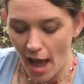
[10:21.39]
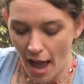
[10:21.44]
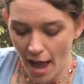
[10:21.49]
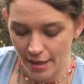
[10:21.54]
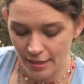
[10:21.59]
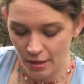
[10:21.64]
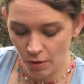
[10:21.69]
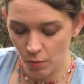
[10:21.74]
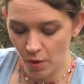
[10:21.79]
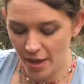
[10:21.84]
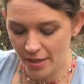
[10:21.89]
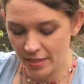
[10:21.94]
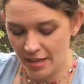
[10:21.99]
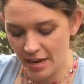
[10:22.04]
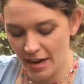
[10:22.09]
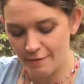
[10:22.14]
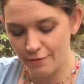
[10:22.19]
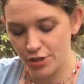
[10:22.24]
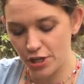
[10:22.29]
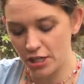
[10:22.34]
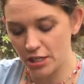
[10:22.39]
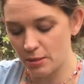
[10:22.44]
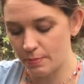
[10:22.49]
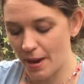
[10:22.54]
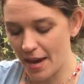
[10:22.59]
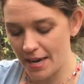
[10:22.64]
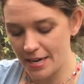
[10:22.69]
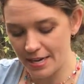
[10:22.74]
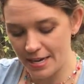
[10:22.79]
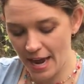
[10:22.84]
And the one that I've just
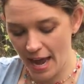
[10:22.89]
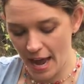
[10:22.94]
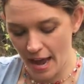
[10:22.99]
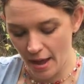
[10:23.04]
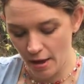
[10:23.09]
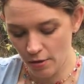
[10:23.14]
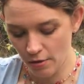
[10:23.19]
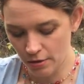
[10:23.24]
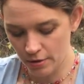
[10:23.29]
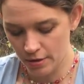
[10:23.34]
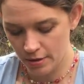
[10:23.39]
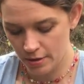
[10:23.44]
made now